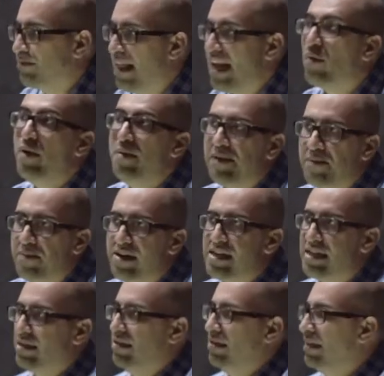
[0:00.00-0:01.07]
Black women
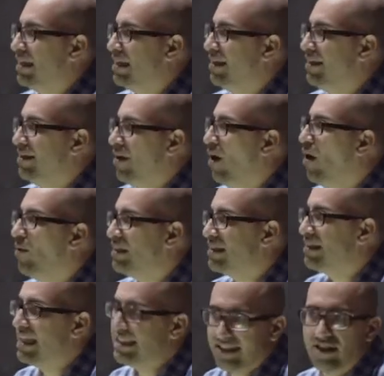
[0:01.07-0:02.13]
particularly. Always,
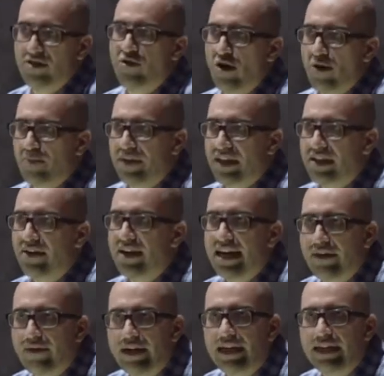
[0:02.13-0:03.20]
that's the trope, that they're
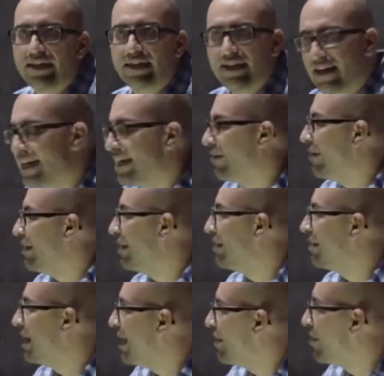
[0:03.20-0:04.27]
angry. They're angry, the
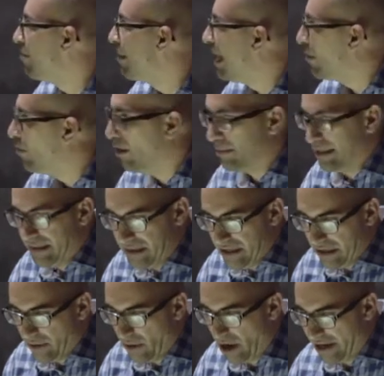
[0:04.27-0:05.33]
angry black woman, you
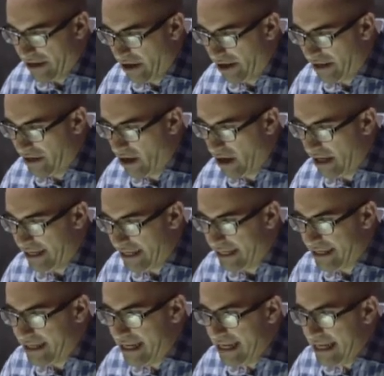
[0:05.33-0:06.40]
know, on and on and on.
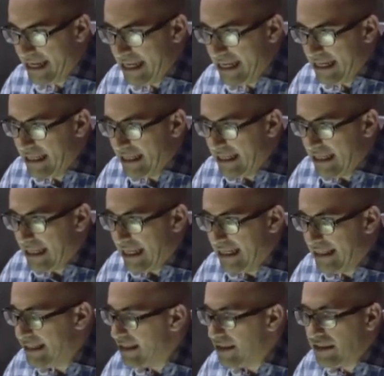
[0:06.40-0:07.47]

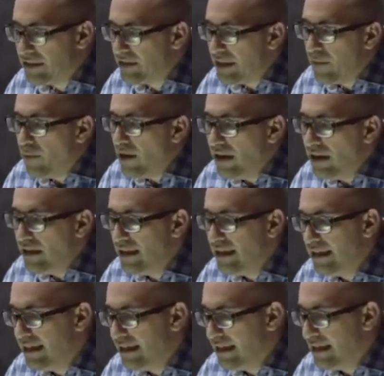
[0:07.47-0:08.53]
And it's like, well,
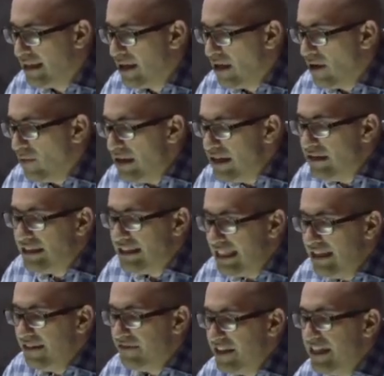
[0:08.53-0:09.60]
when you
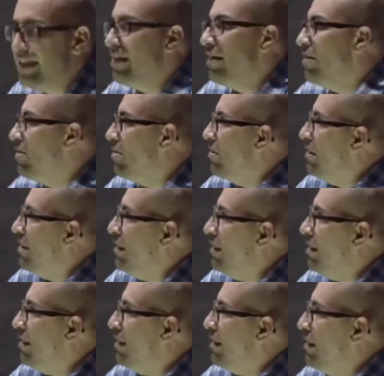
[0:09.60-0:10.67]
see a video
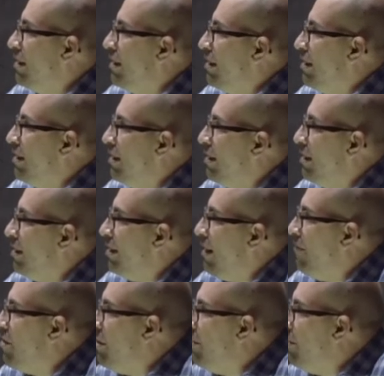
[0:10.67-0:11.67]
of